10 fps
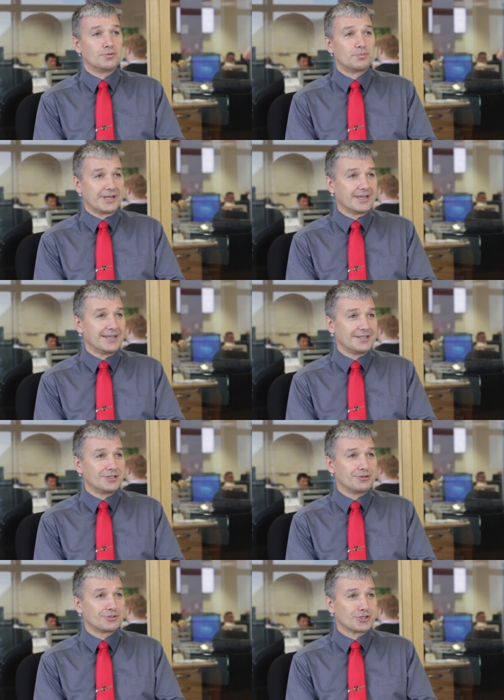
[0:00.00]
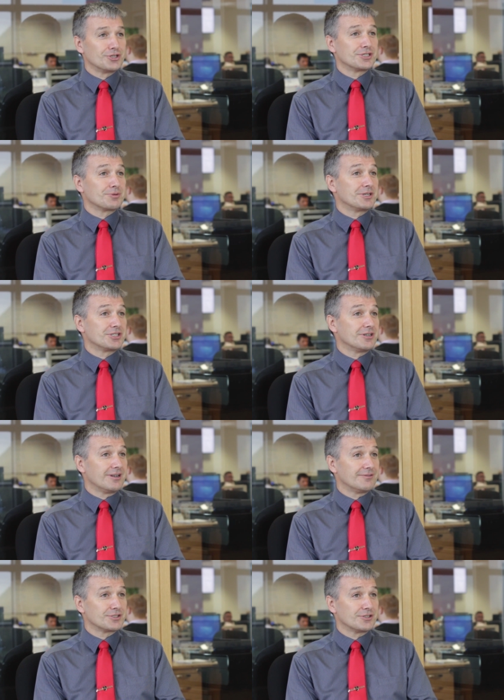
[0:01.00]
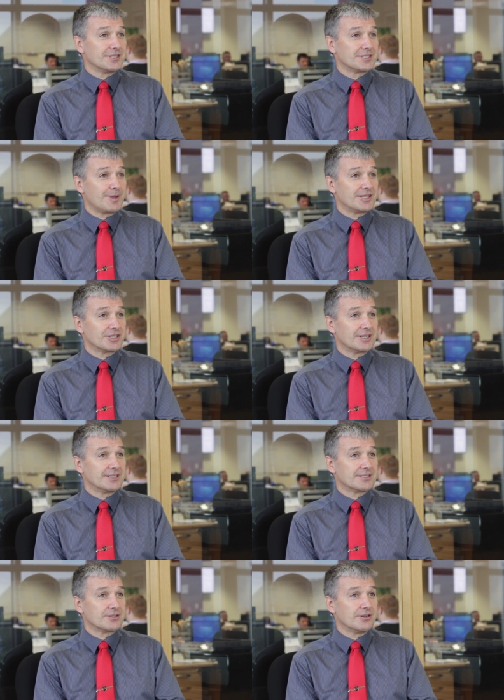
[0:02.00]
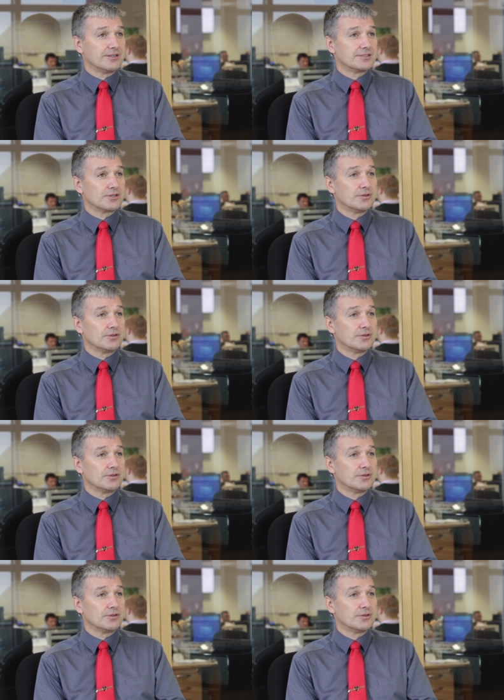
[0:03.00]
you bring in, you turn a switch, and all of a sudden it's magically installed.